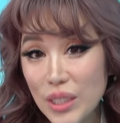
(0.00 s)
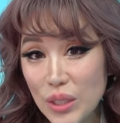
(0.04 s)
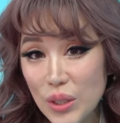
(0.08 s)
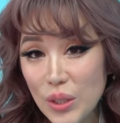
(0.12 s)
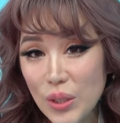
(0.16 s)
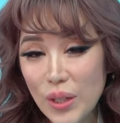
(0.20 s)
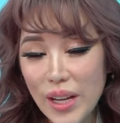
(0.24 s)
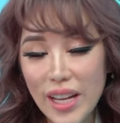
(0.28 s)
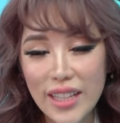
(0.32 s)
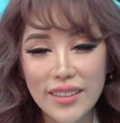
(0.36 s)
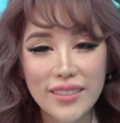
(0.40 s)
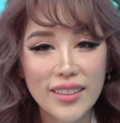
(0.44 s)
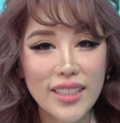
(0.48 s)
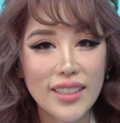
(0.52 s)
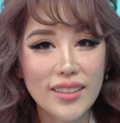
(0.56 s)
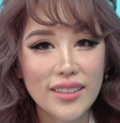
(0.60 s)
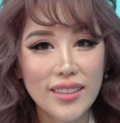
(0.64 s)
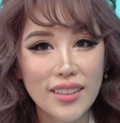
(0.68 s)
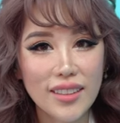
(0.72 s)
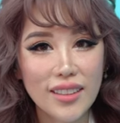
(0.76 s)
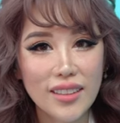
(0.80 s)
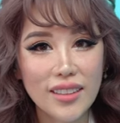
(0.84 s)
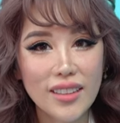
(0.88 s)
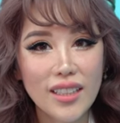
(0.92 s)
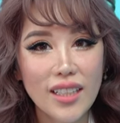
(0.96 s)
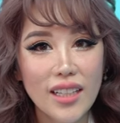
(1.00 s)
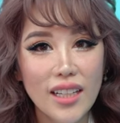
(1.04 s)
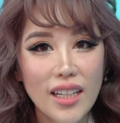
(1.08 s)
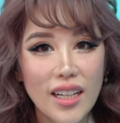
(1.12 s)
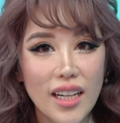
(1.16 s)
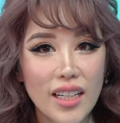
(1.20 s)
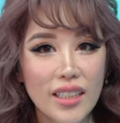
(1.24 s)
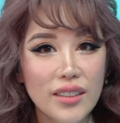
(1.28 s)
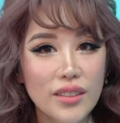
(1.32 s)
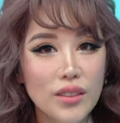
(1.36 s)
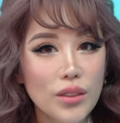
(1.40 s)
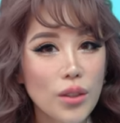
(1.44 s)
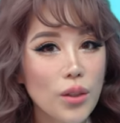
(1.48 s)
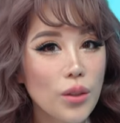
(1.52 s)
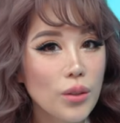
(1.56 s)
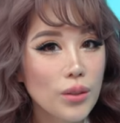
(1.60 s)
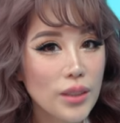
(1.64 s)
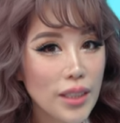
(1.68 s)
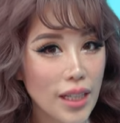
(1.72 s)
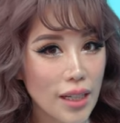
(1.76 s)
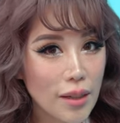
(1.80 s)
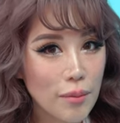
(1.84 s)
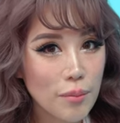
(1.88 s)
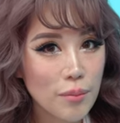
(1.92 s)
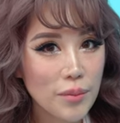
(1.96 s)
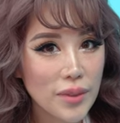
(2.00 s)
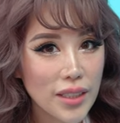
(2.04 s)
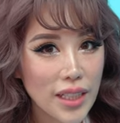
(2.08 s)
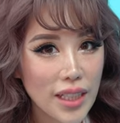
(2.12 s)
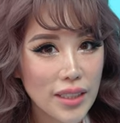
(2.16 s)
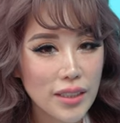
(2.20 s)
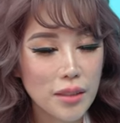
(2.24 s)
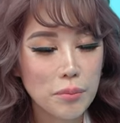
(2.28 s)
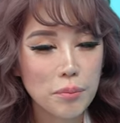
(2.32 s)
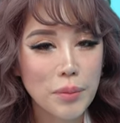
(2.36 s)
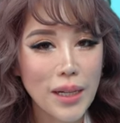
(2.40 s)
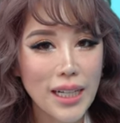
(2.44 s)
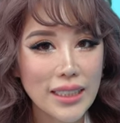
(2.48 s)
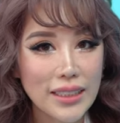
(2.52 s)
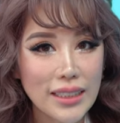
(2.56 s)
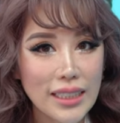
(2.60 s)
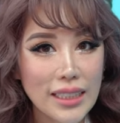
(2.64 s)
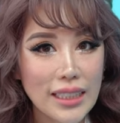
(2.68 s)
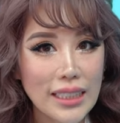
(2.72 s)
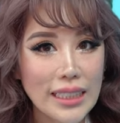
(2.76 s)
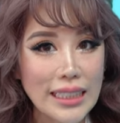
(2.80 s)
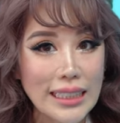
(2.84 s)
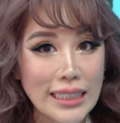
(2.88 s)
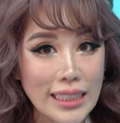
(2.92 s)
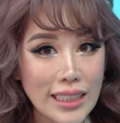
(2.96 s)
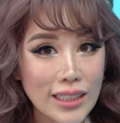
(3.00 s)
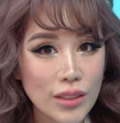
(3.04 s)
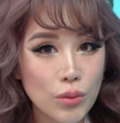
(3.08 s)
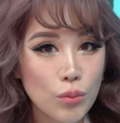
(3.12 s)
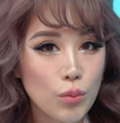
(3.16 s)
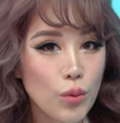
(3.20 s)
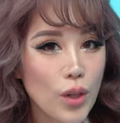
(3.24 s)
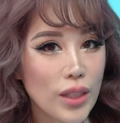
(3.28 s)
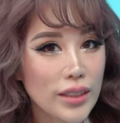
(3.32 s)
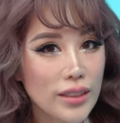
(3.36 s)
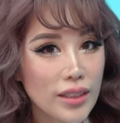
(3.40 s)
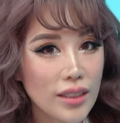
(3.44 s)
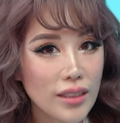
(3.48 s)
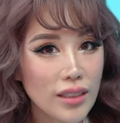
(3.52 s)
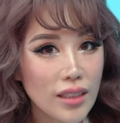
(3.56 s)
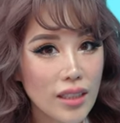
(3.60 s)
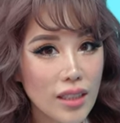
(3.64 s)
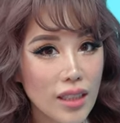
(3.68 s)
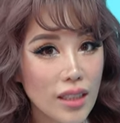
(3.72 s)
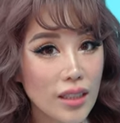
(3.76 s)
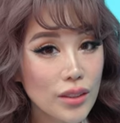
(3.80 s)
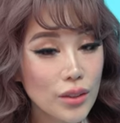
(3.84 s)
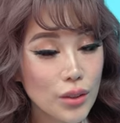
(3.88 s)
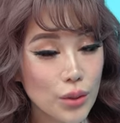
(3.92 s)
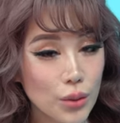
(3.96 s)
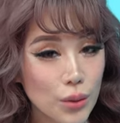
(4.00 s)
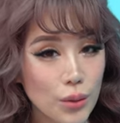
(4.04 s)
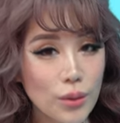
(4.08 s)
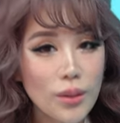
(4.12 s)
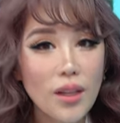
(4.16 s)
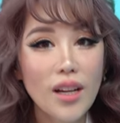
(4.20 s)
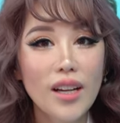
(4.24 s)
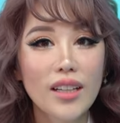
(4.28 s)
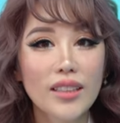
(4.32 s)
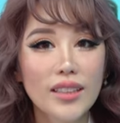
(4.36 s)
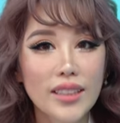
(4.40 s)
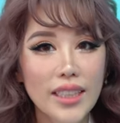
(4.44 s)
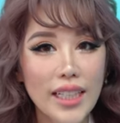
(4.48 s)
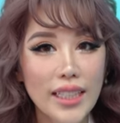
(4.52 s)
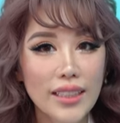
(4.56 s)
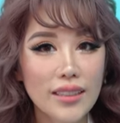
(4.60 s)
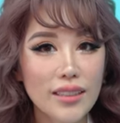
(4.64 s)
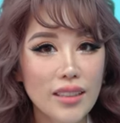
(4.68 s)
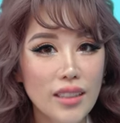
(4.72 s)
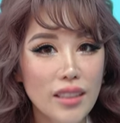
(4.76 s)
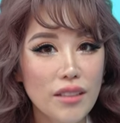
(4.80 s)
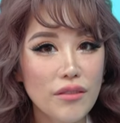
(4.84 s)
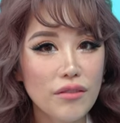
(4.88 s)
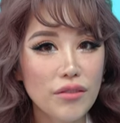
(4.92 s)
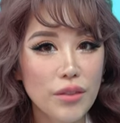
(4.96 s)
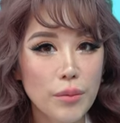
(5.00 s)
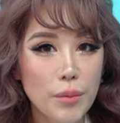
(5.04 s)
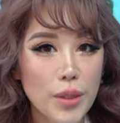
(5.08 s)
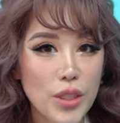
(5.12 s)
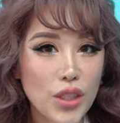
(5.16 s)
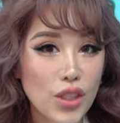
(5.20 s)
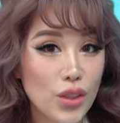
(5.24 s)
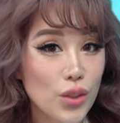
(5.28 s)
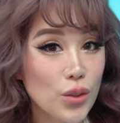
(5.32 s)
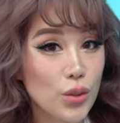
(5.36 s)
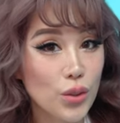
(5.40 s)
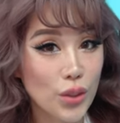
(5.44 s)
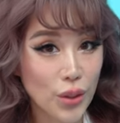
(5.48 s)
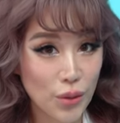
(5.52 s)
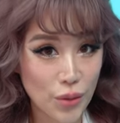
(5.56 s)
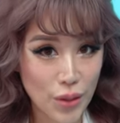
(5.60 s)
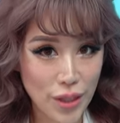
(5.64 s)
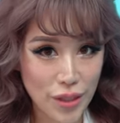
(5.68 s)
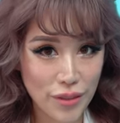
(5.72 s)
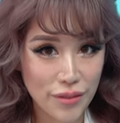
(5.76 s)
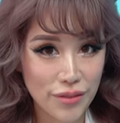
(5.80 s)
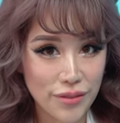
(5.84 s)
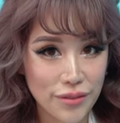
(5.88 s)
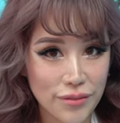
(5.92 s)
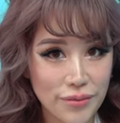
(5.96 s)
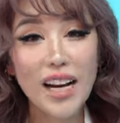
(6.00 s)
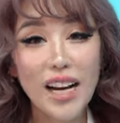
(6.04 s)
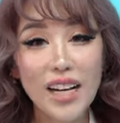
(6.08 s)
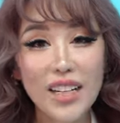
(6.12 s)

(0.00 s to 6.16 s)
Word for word: Loh and Nathan and told them that the party leaders wanted her to take the information to the grave.